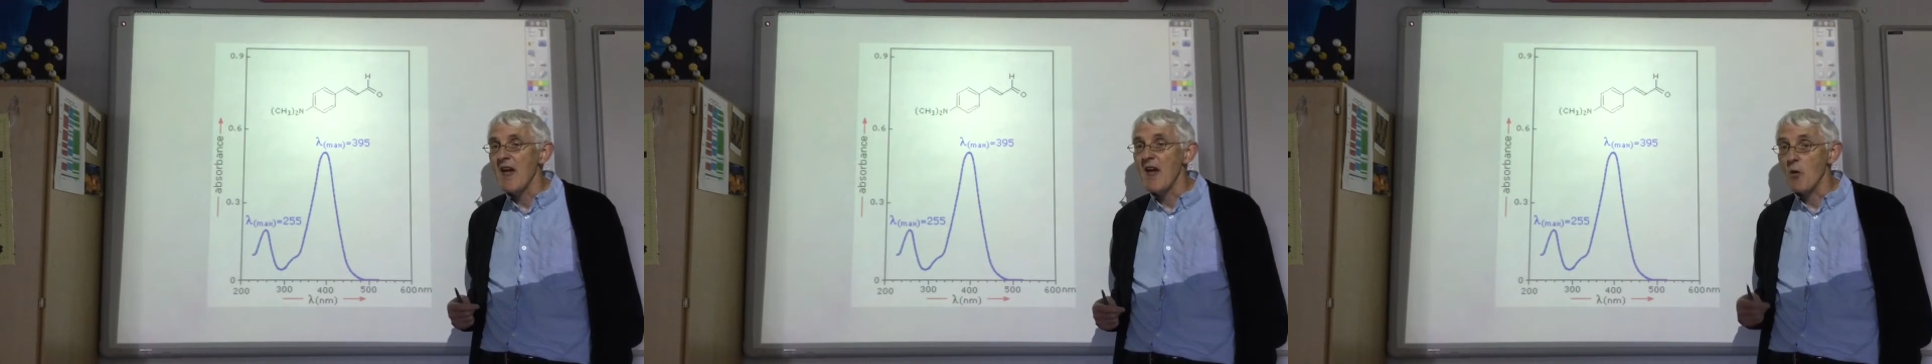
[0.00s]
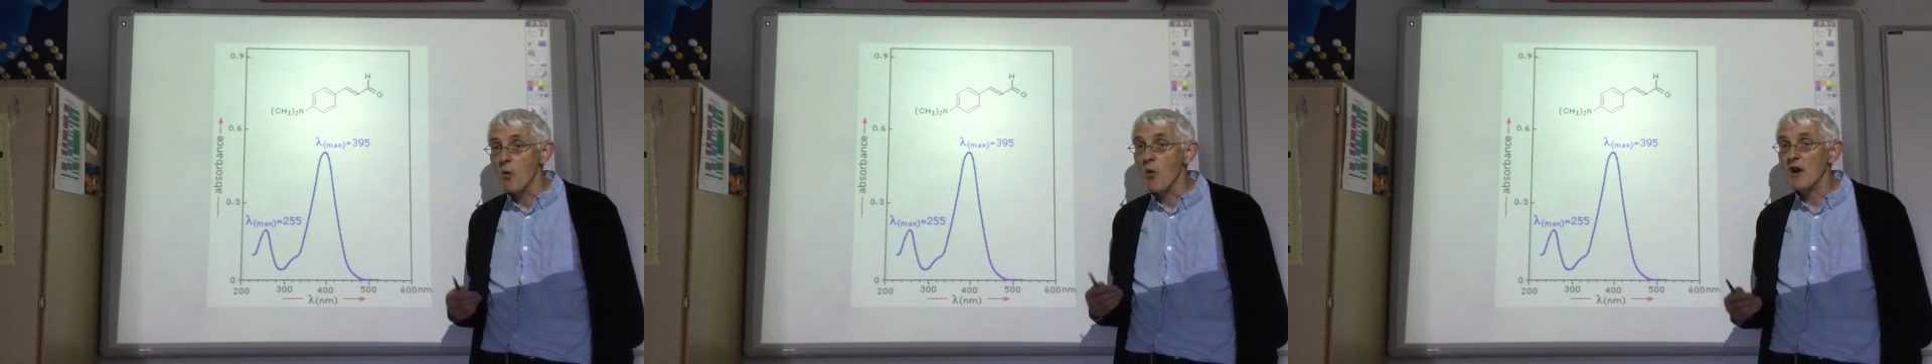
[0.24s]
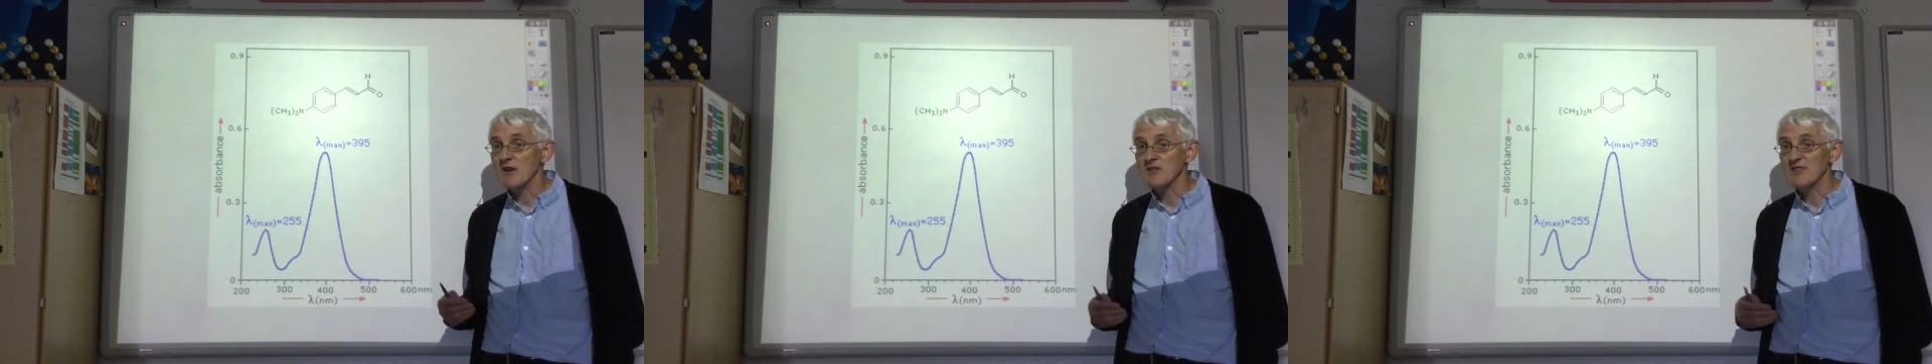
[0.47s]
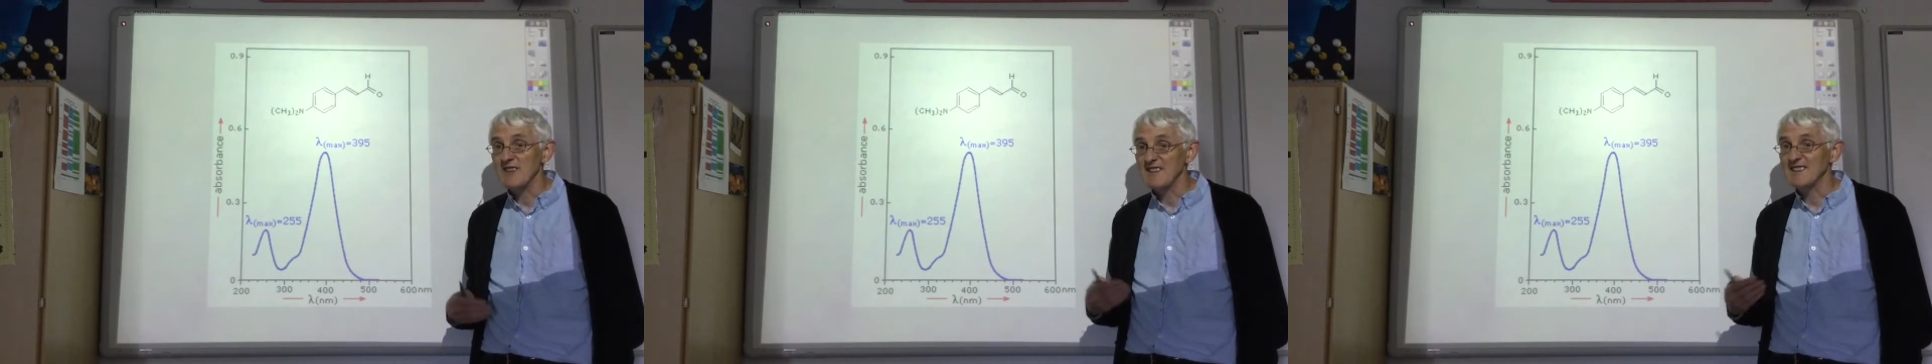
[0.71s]
it
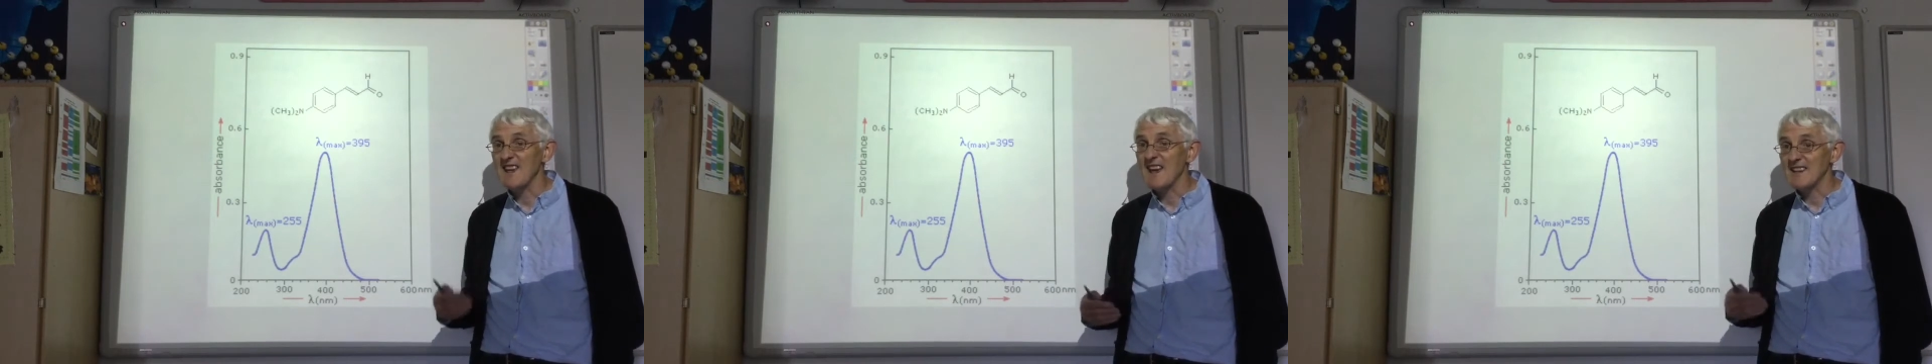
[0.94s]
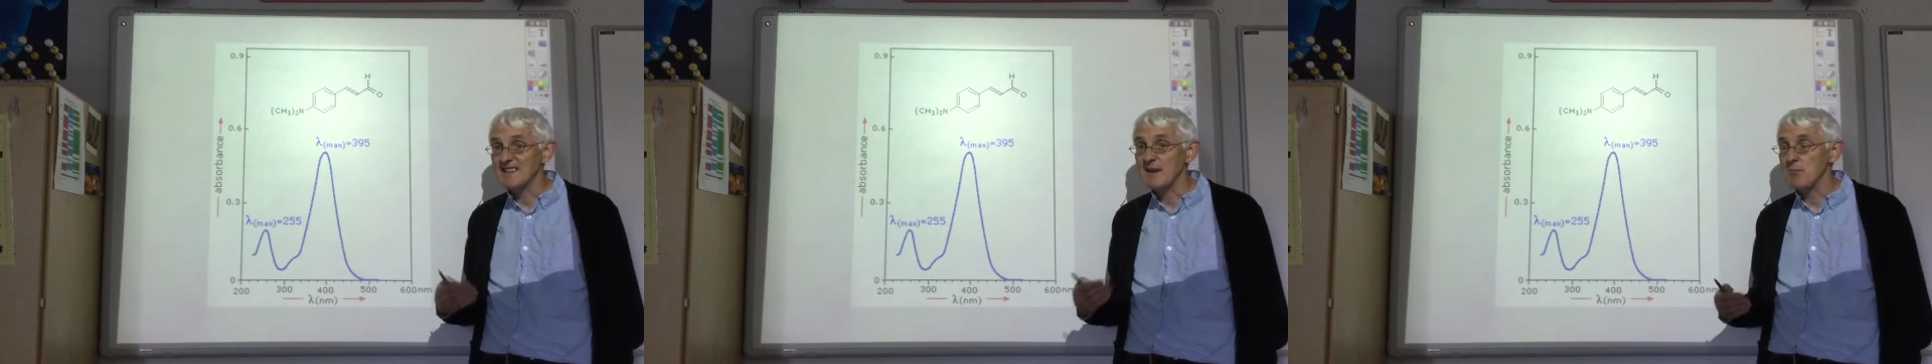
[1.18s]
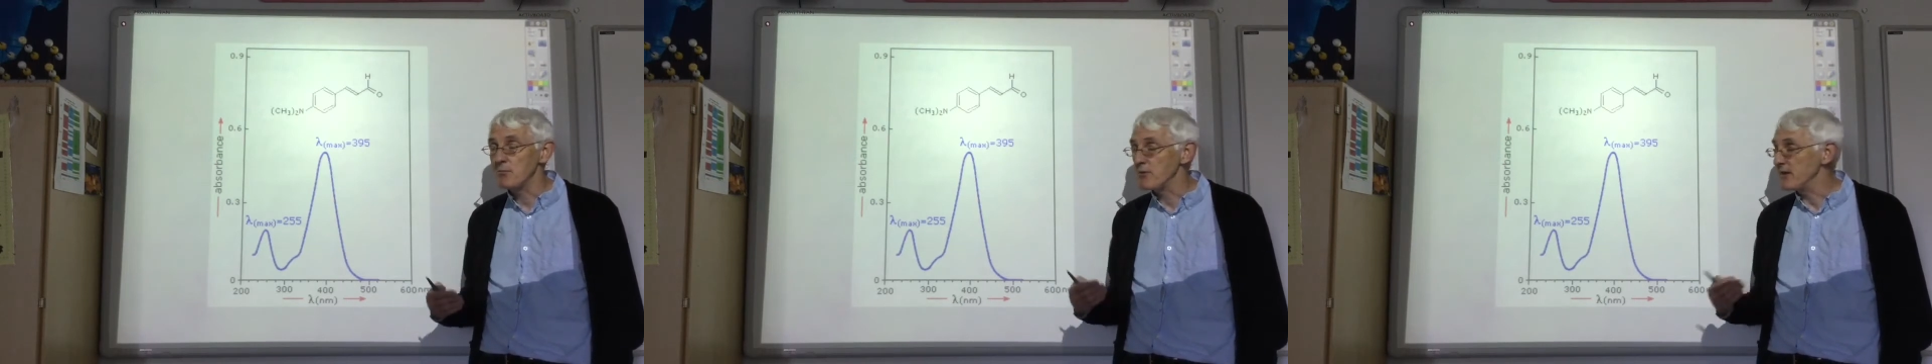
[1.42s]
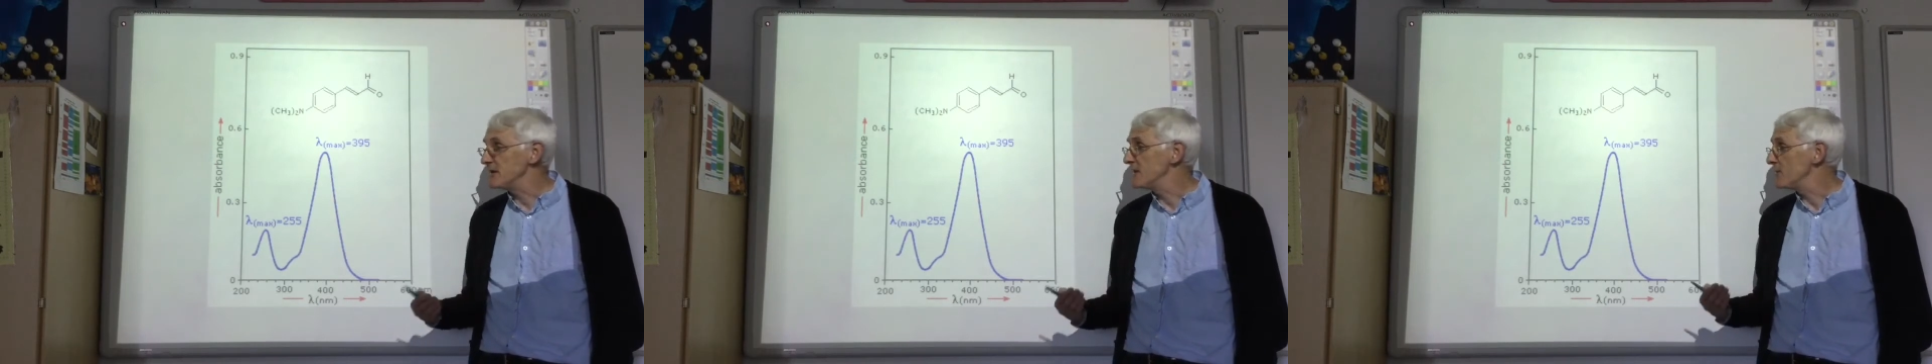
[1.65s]
works on the exact same
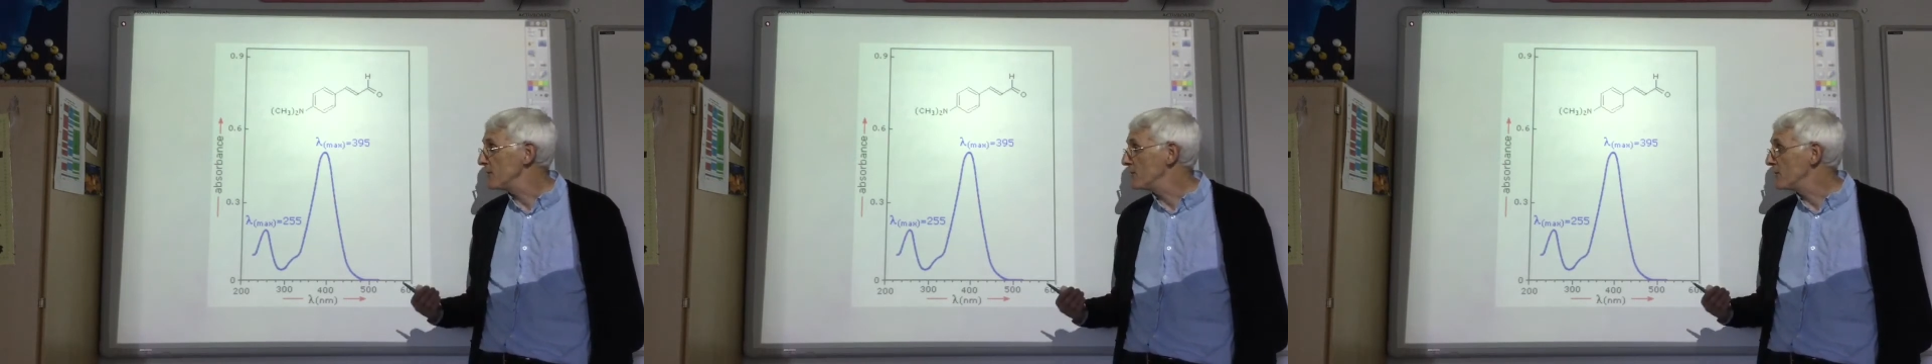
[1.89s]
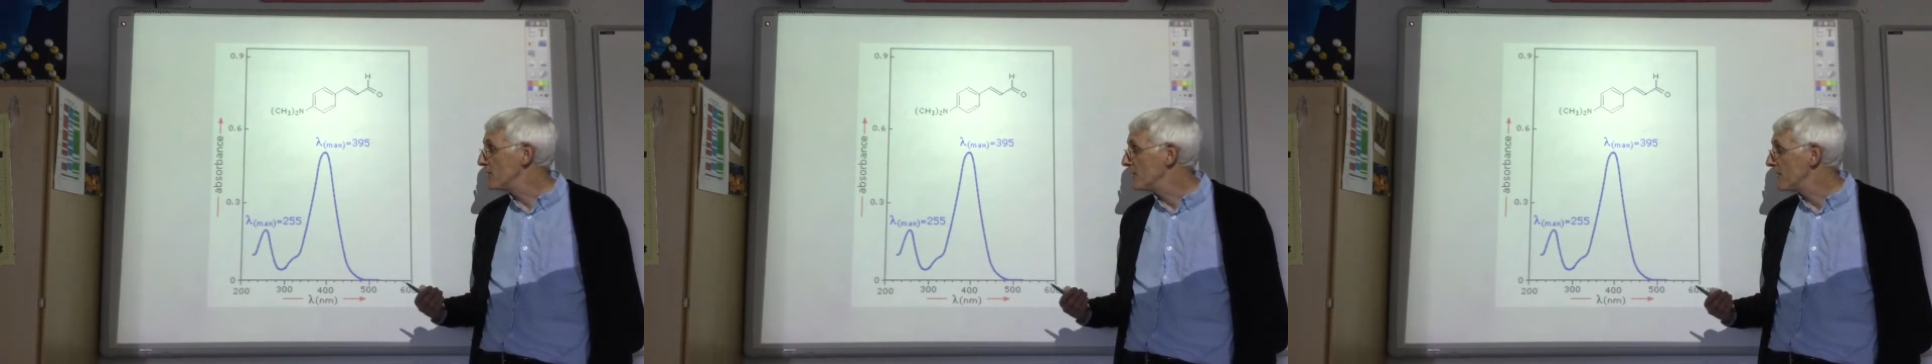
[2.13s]
principle,